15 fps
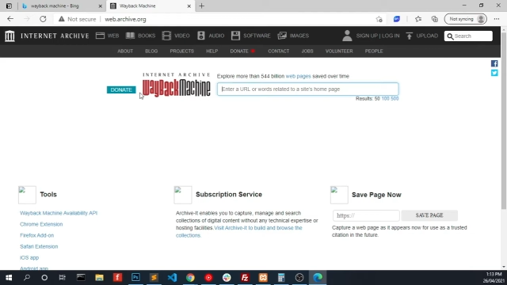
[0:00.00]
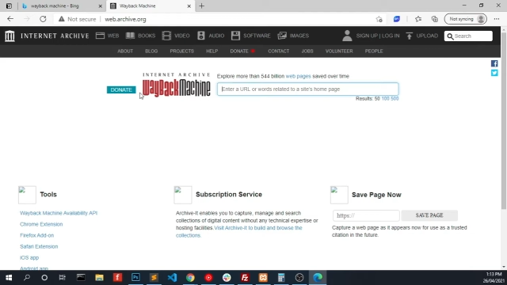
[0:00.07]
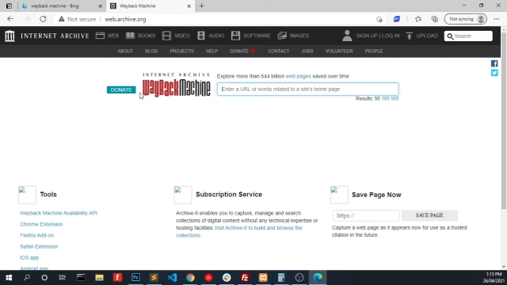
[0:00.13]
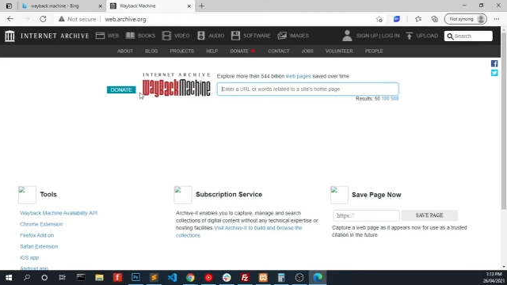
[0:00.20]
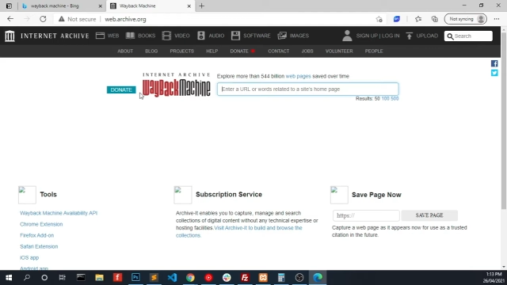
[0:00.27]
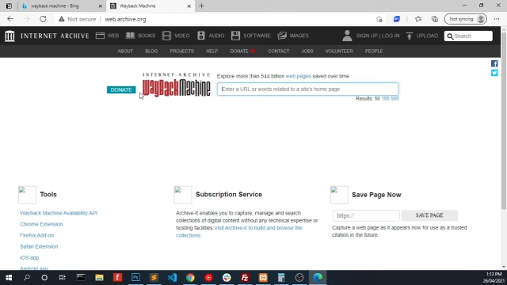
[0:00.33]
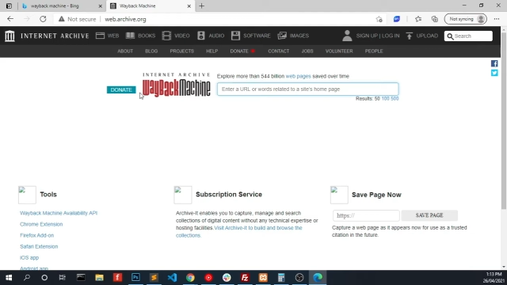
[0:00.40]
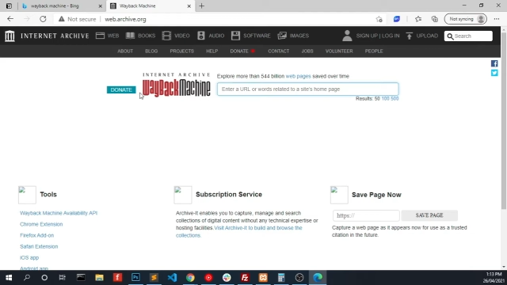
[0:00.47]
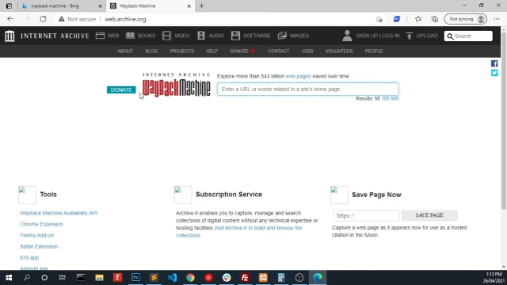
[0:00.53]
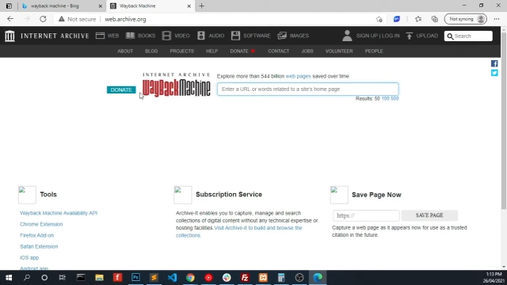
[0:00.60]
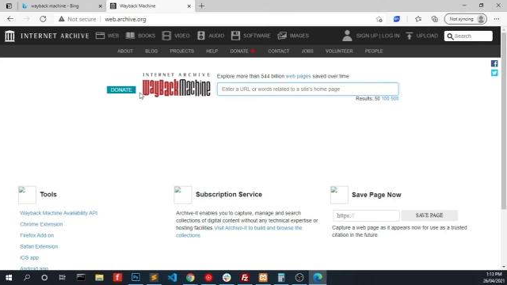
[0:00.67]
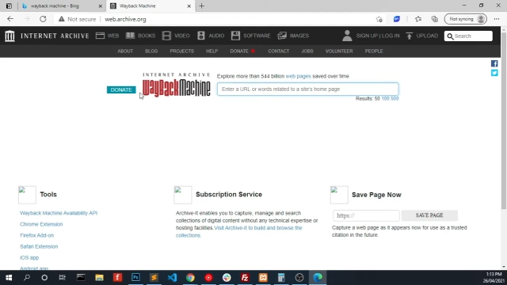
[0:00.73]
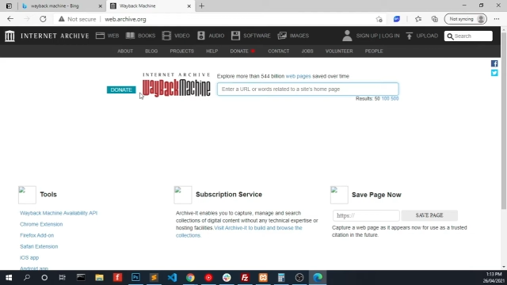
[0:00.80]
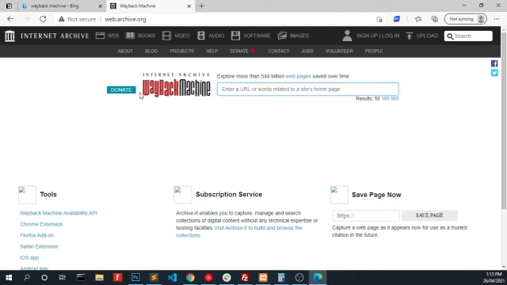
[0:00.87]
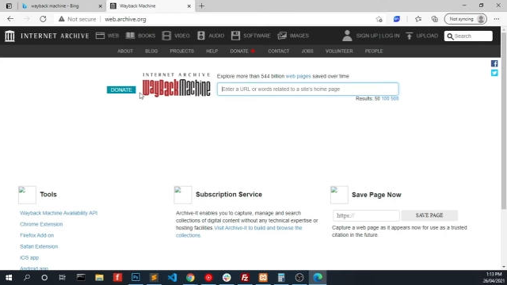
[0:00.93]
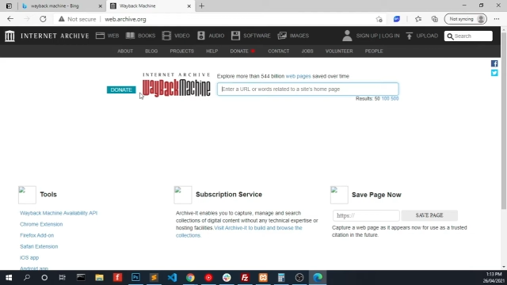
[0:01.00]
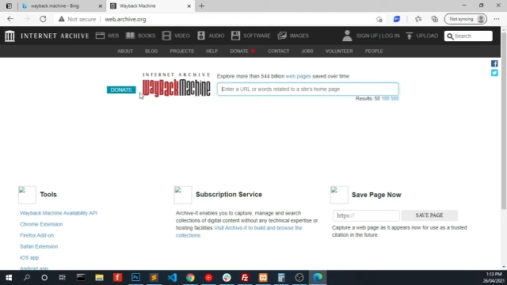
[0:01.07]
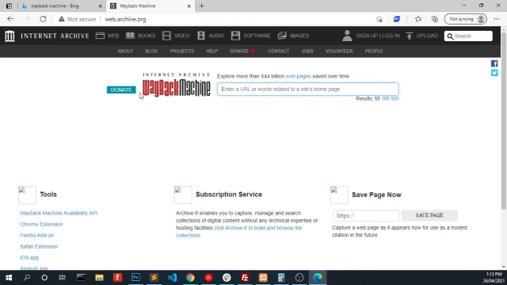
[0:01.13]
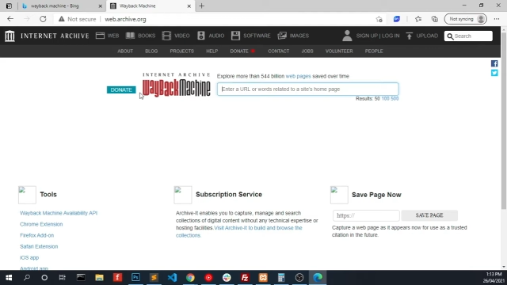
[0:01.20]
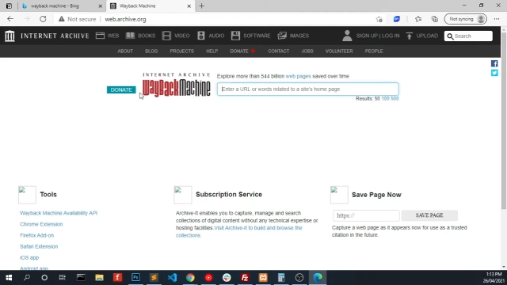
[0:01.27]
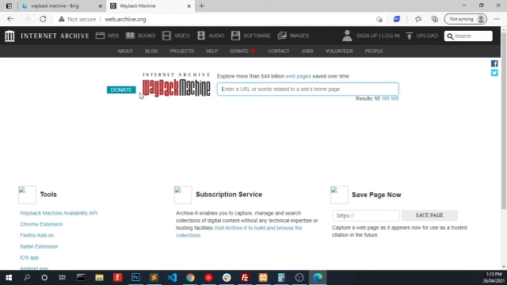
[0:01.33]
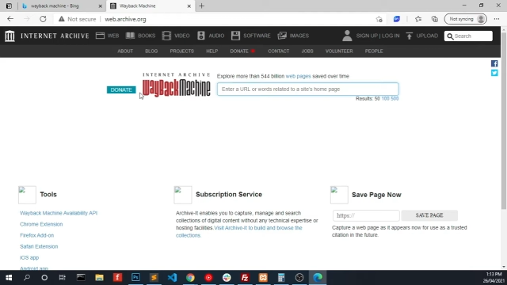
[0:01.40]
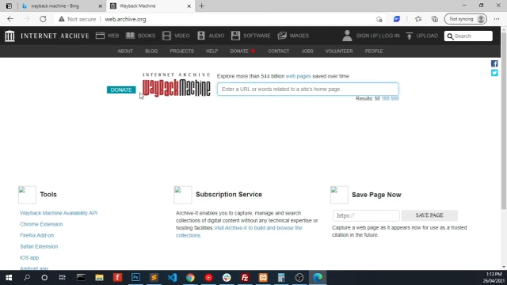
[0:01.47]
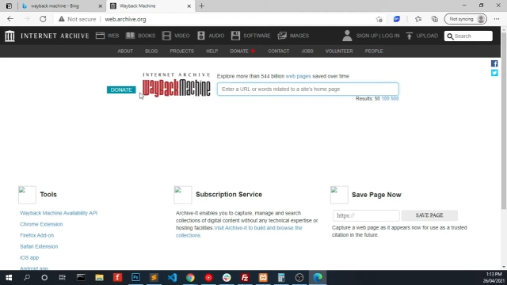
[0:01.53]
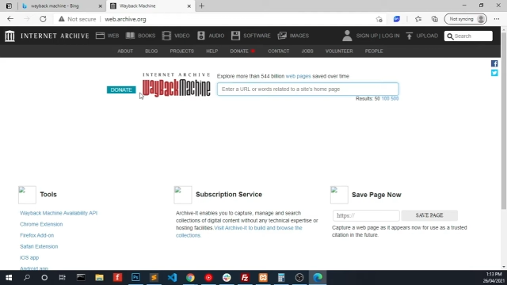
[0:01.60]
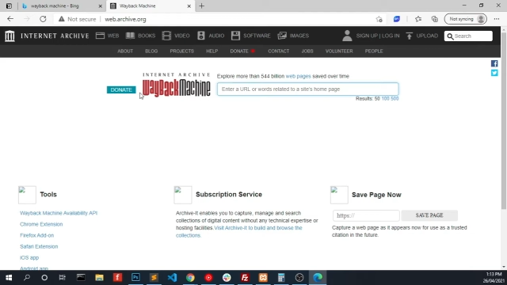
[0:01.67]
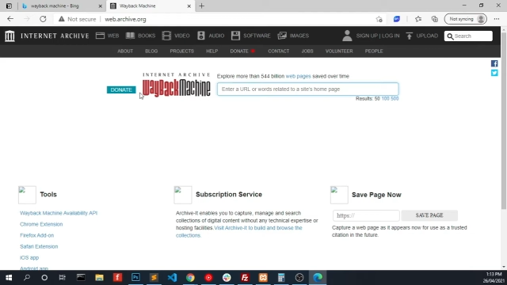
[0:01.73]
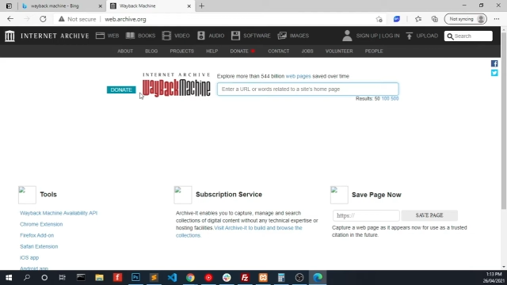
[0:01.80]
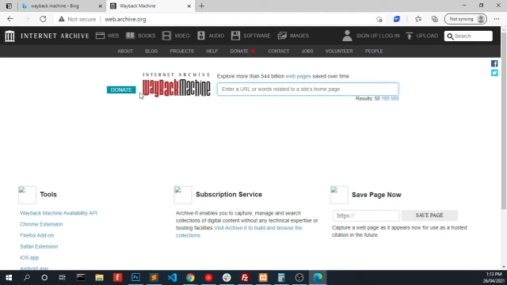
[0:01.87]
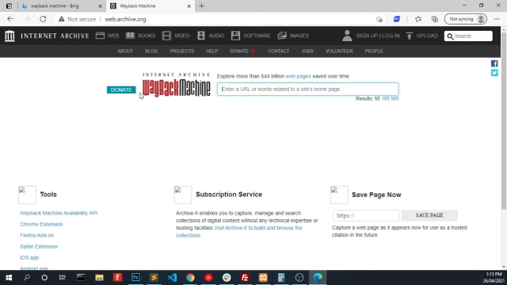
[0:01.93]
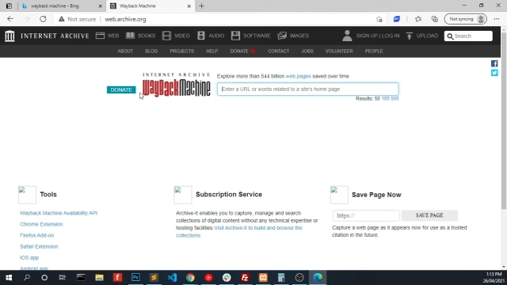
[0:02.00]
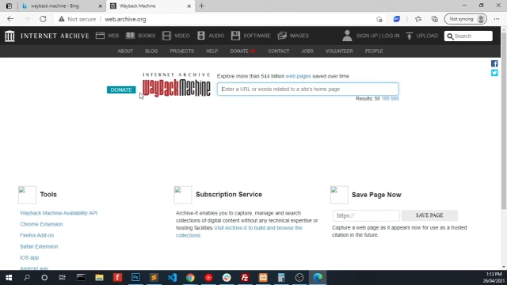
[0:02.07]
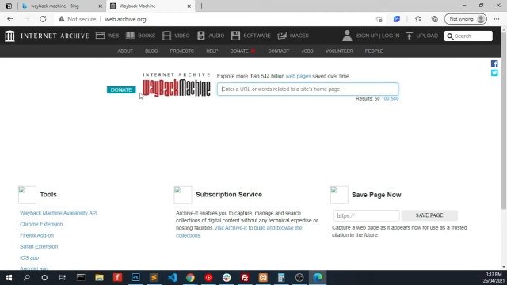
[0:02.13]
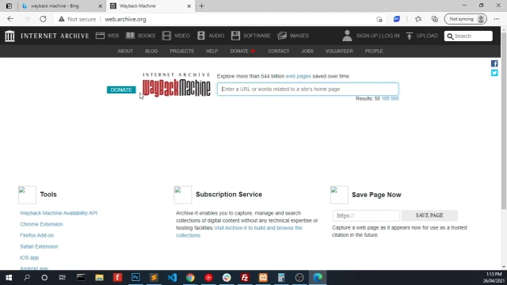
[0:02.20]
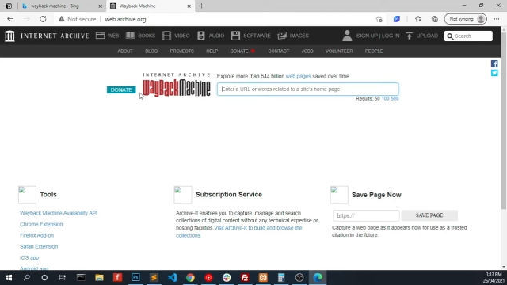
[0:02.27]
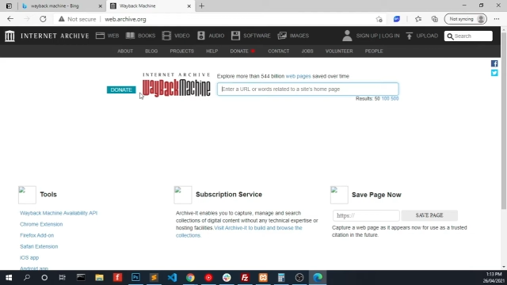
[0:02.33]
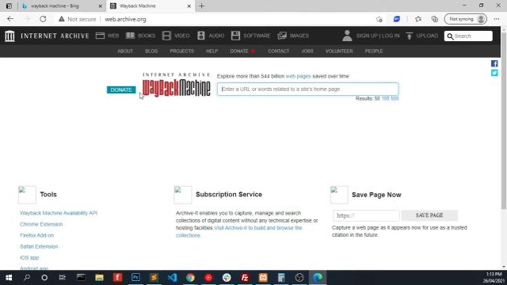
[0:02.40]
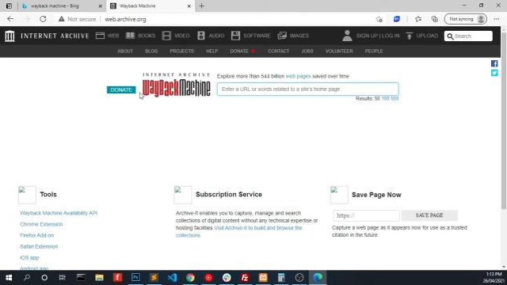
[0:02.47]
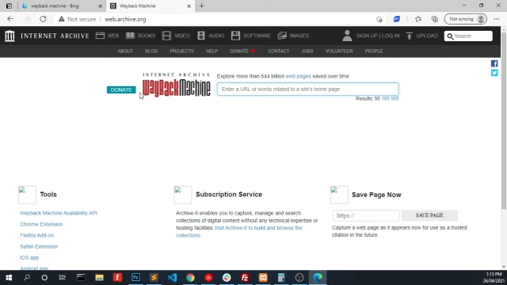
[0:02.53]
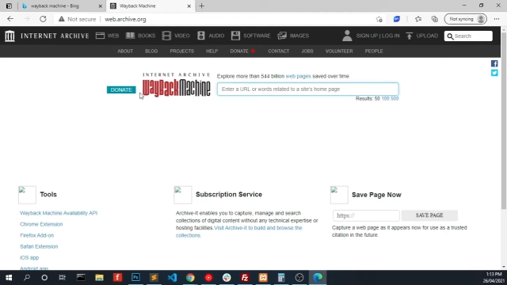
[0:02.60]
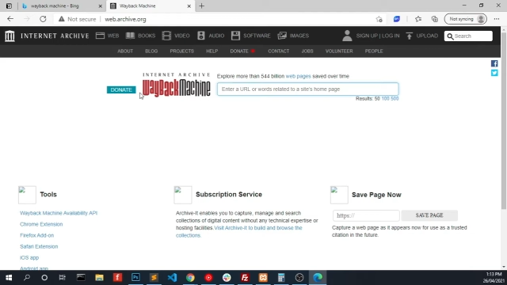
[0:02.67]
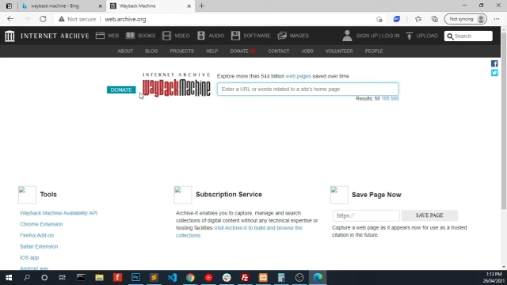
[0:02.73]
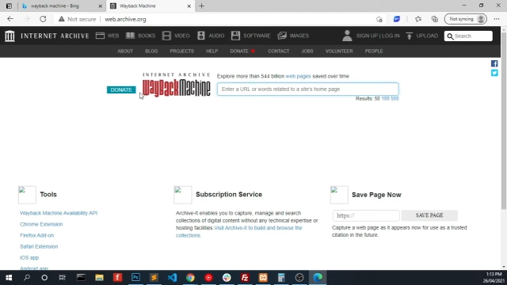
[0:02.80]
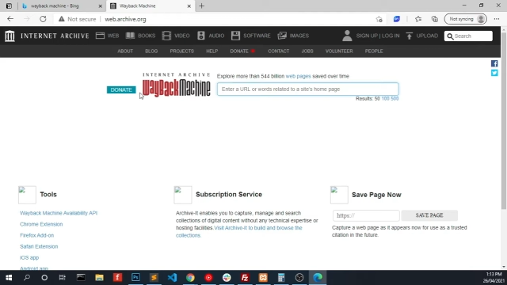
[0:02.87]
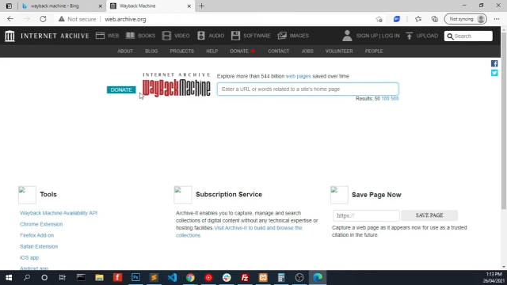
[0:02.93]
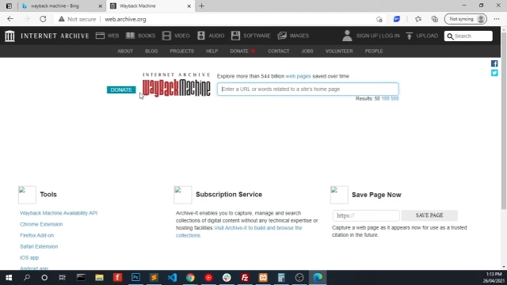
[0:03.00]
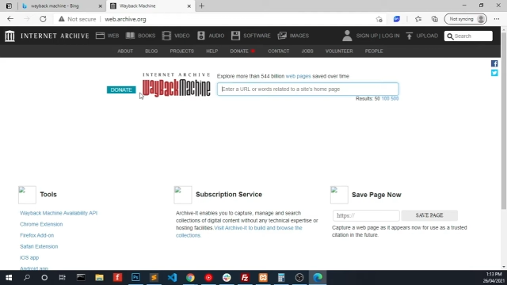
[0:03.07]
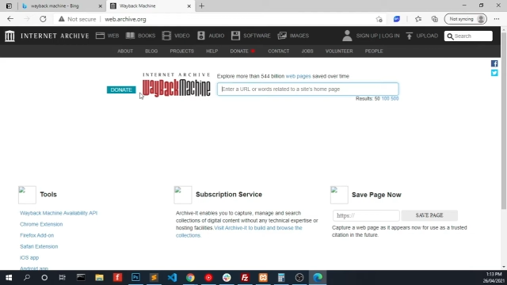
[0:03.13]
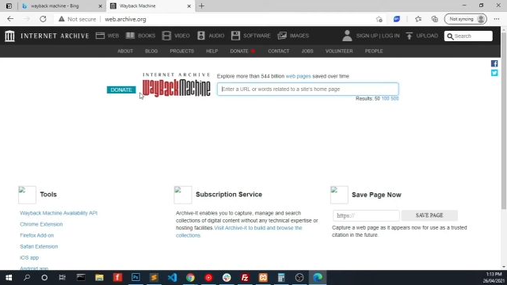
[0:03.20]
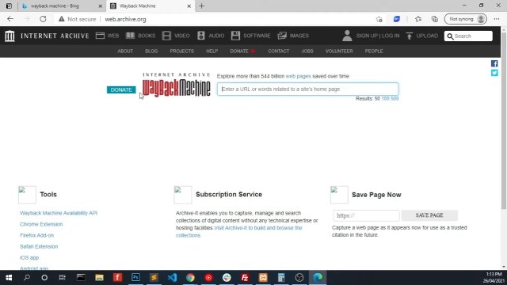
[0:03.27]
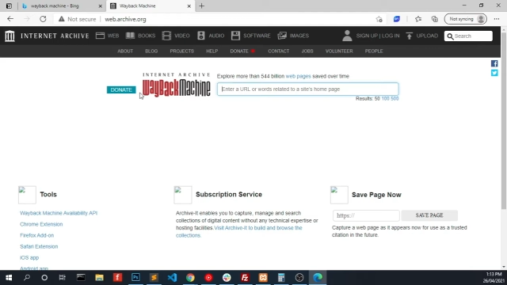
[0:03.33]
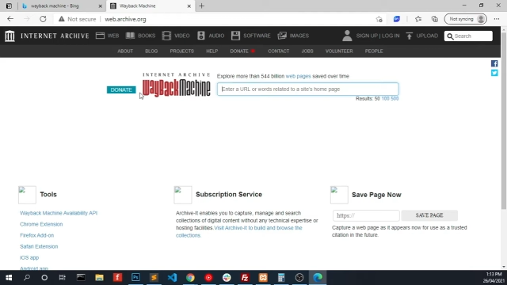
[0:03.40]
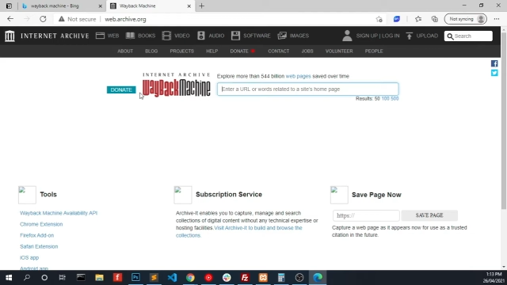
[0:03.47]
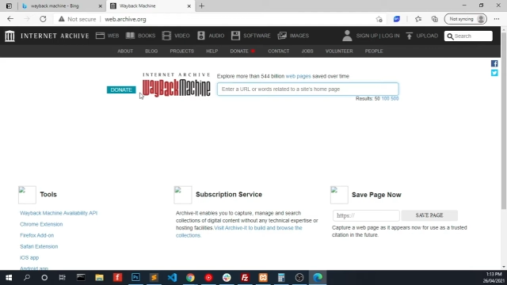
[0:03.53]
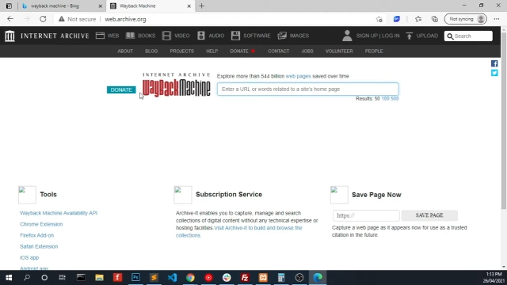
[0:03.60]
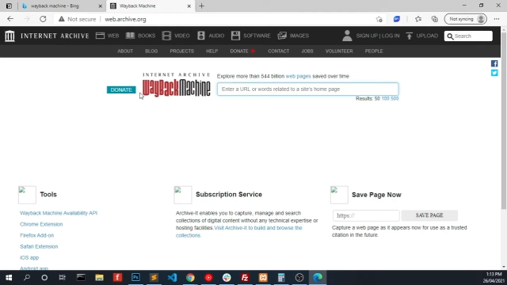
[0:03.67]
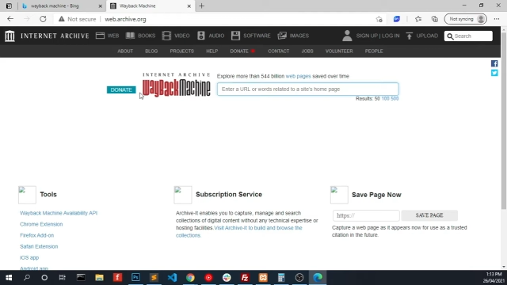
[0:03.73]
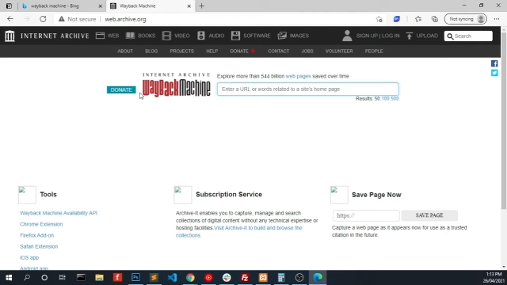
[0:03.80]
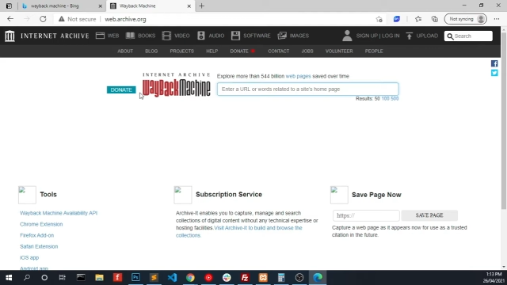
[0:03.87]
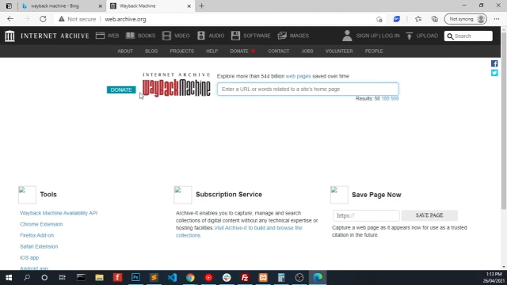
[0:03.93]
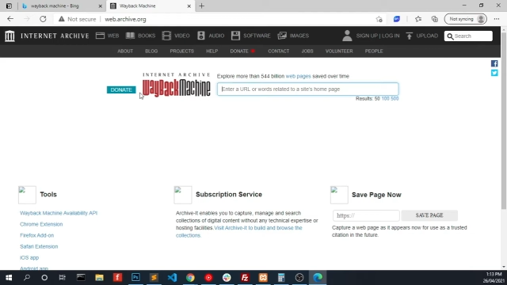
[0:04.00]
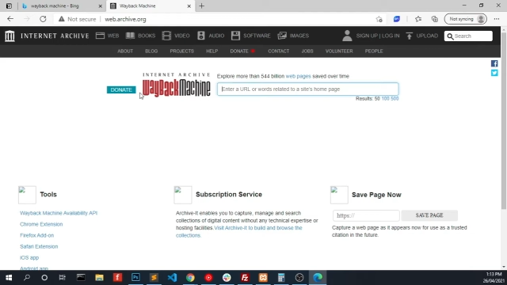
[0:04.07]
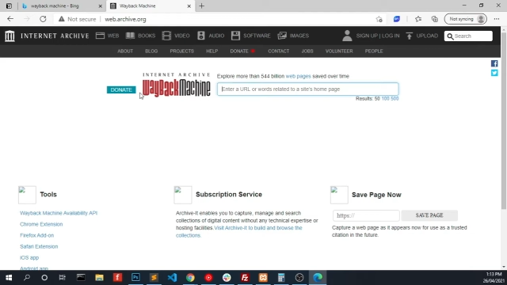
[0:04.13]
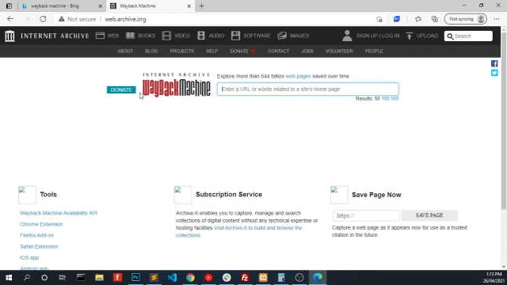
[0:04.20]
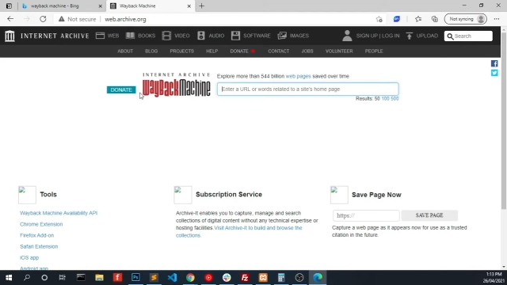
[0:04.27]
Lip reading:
Nobody's mouth can be seen.